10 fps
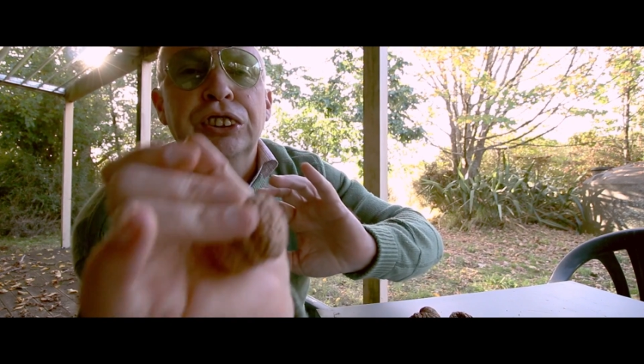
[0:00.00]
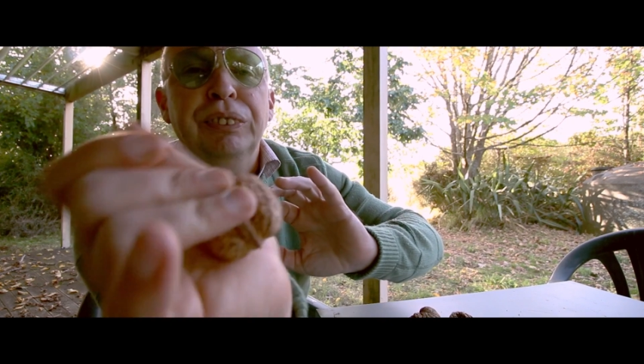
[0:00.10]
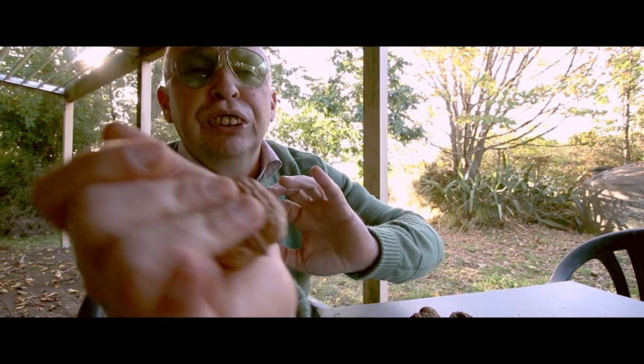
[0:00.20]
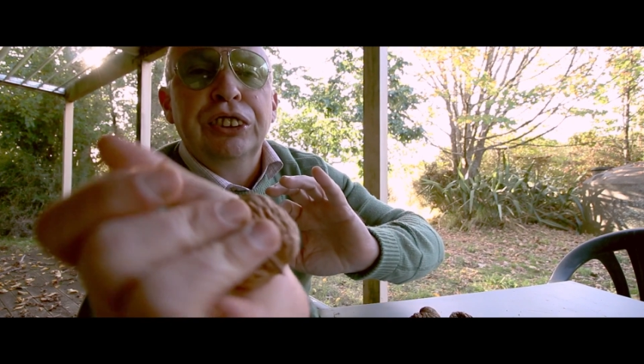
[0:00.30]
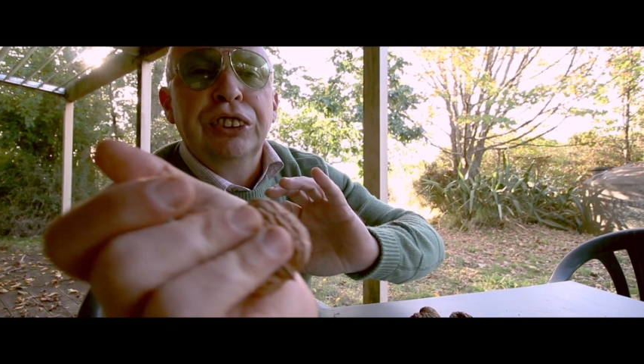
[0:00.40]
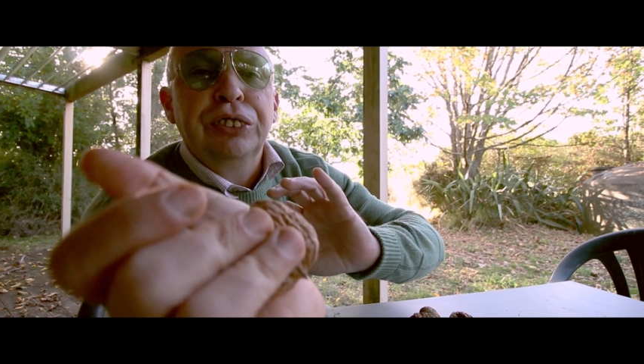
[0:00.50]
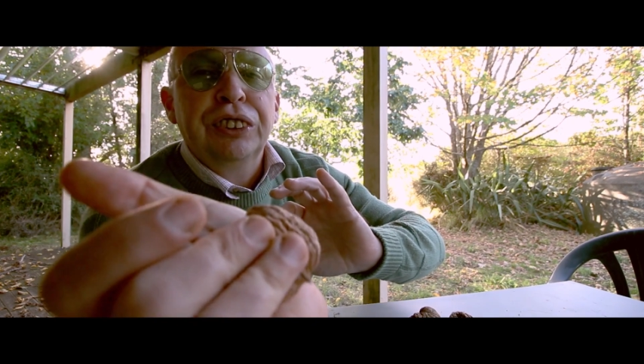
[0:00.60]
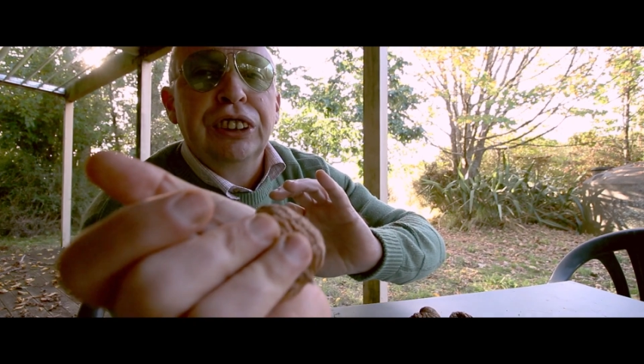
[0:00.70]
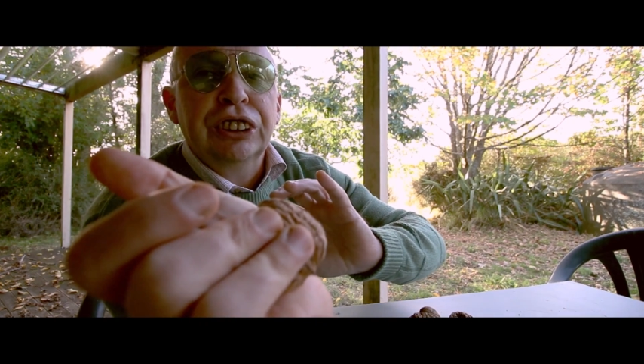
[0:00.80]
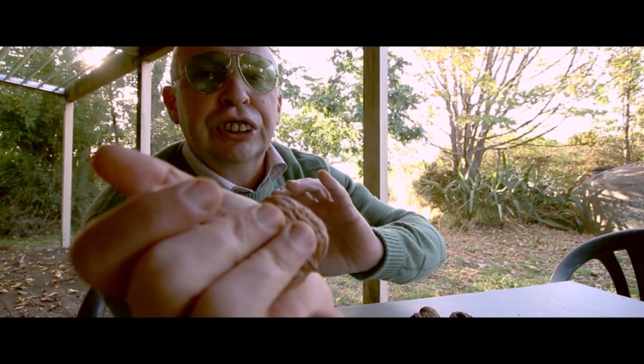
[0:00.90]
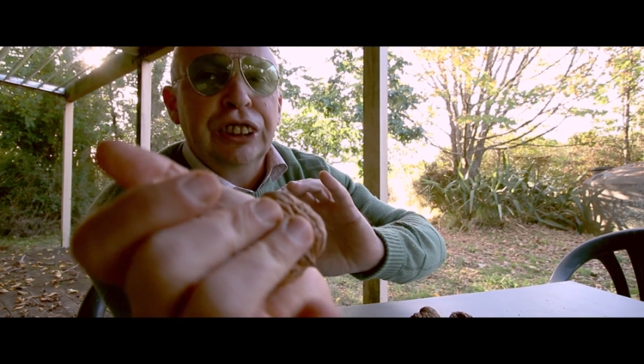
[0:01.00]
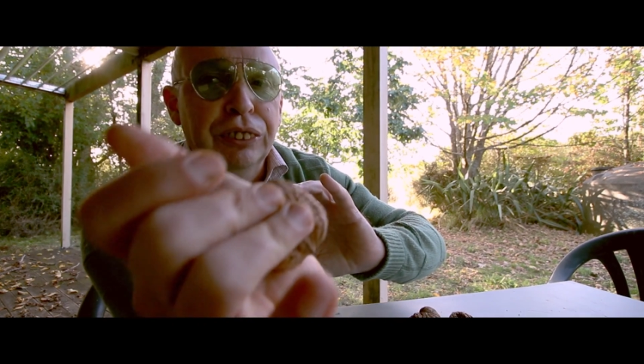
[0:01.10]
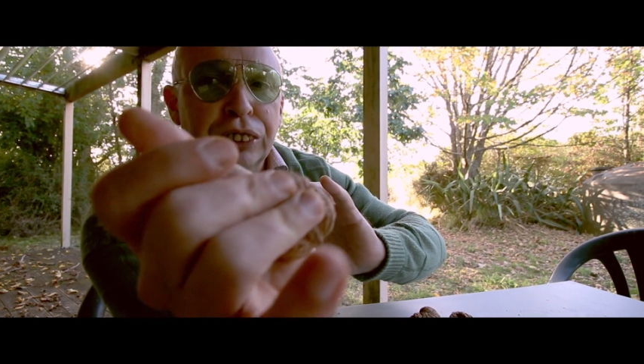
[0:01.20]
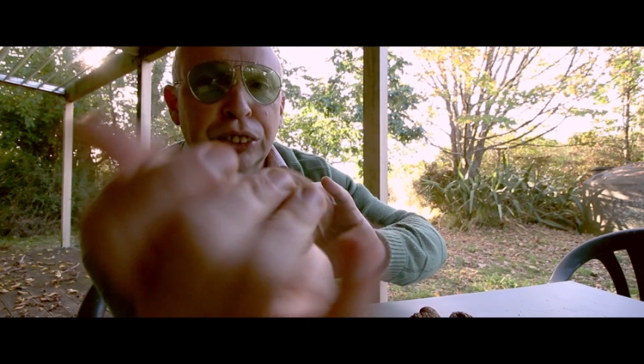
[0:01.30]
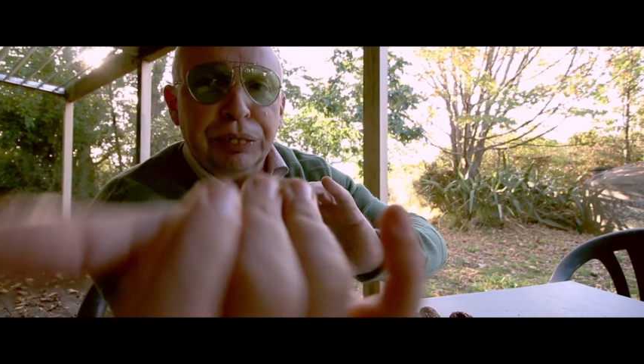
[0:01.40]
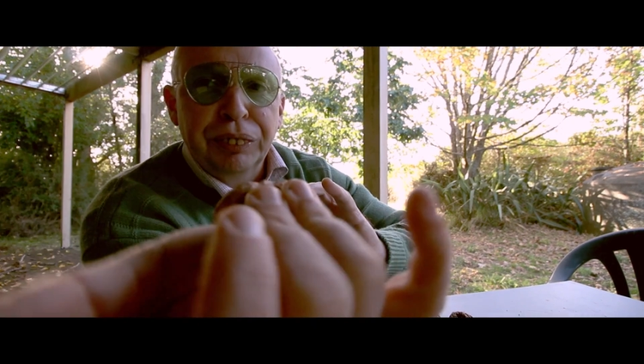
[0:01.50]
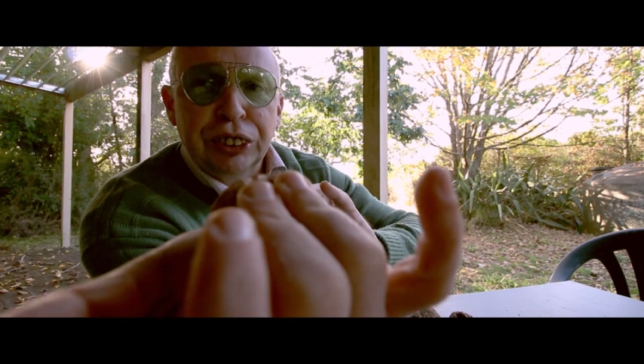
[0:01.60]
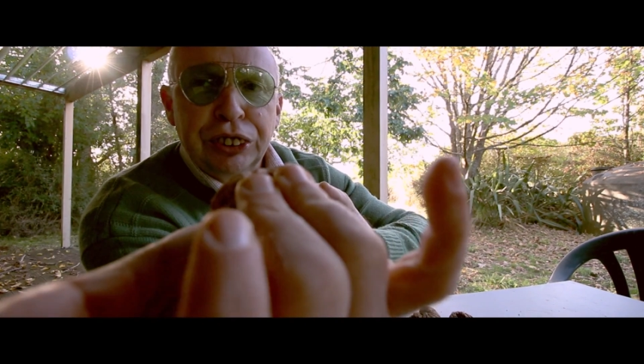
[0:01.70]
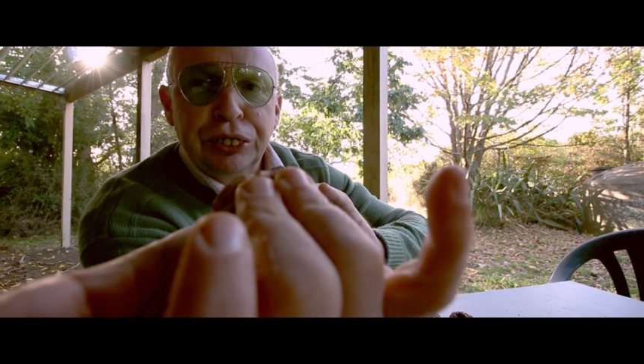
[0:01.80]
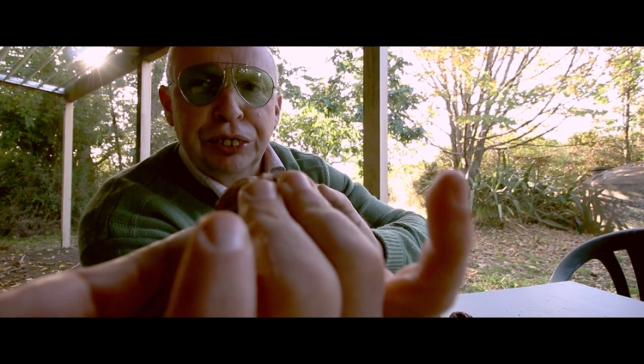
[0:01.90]
middle two fingers there, those
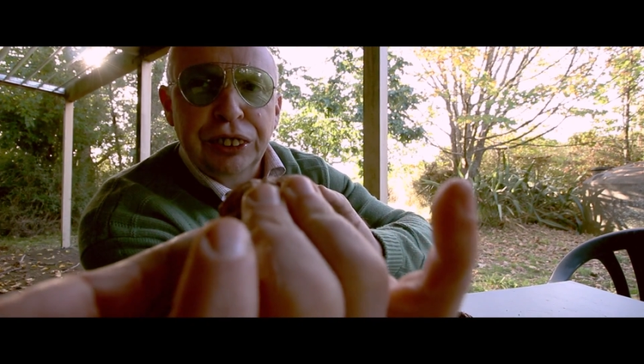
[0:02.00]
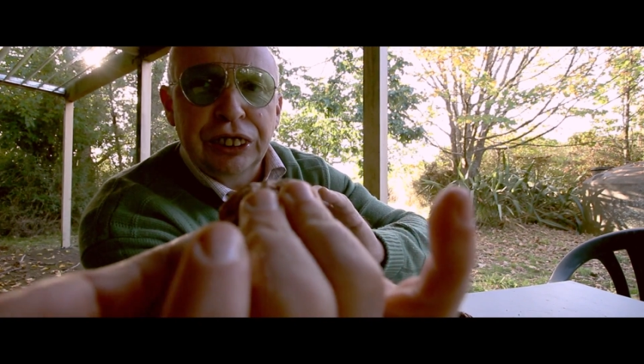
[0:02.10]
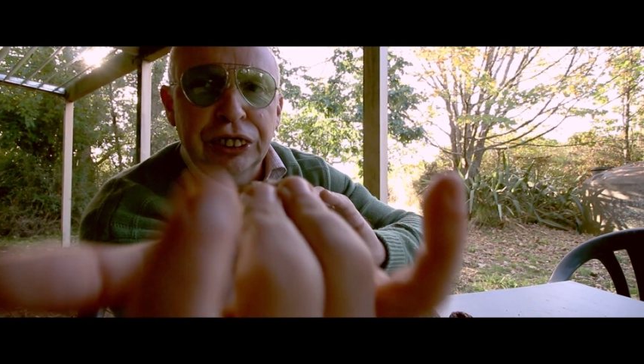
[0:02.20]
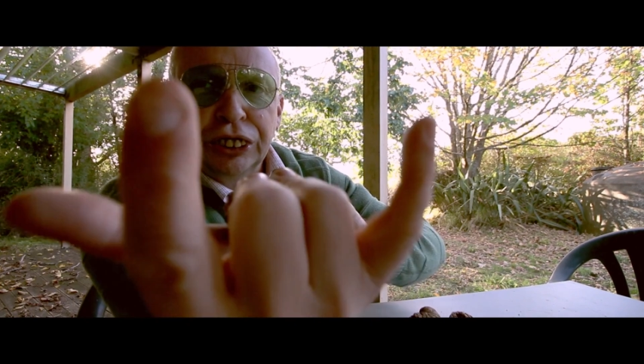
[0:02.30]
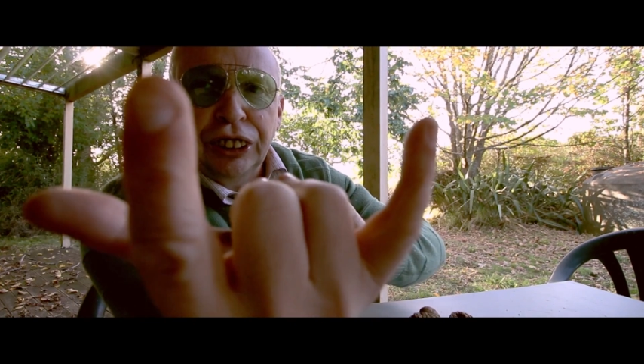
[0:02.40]
middle two fingers.